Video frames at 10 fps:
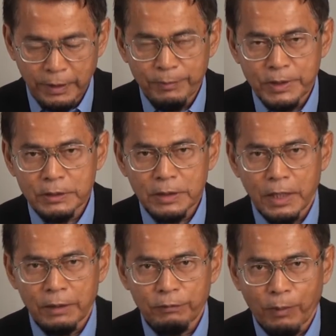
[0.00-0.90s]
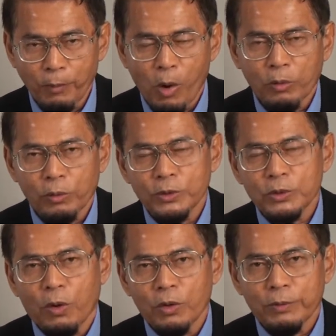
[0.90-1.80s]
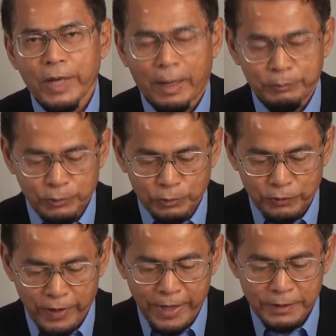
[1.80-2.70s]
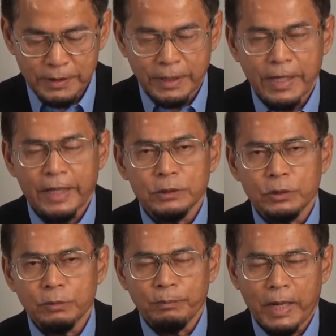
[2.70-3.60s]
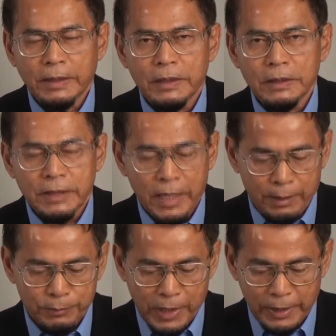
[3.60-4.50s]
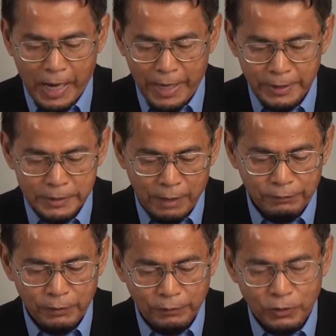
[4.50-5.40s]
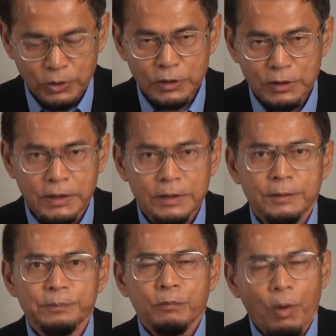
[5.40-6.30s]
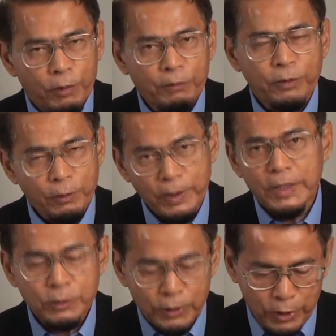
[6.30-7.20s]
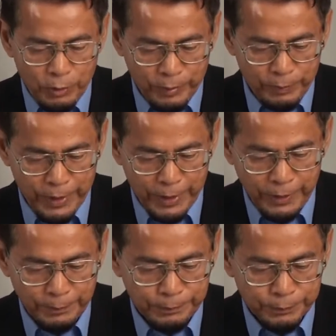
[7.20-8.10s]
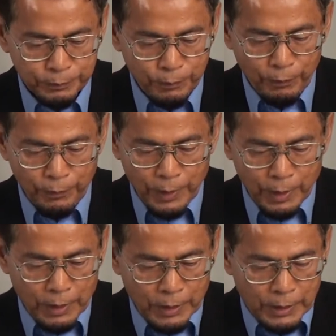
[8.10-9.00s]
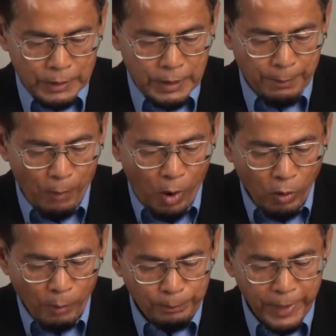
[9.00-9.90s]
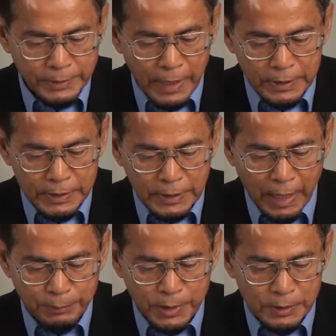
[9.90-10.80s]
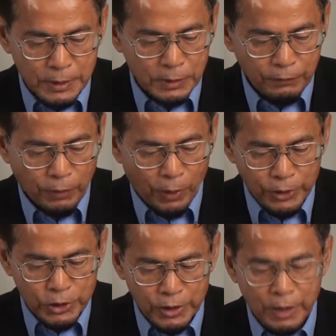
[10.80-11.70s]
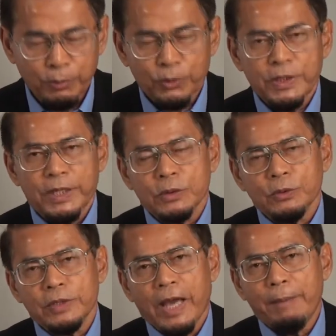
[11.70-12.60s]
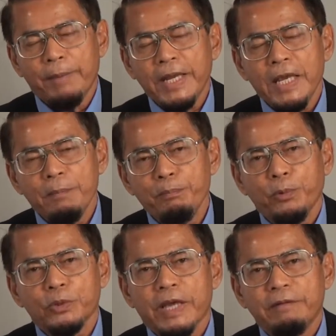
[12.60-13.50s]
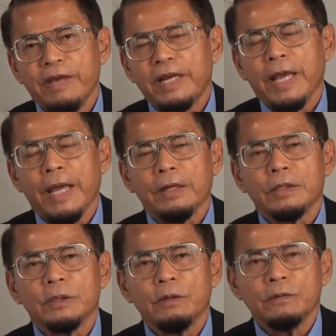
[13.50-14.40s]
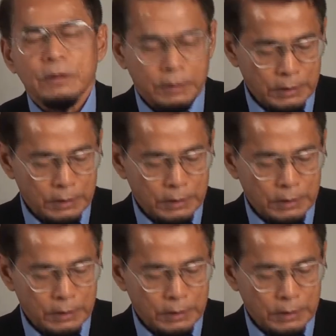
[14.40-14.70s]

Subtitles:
that means from cockroach all the way up to rats and then to monkeys, apes, and the highest level of consciousness with free will is only human being. The more complex are the circumstances of conditioning process. So there are many inputs and many areas of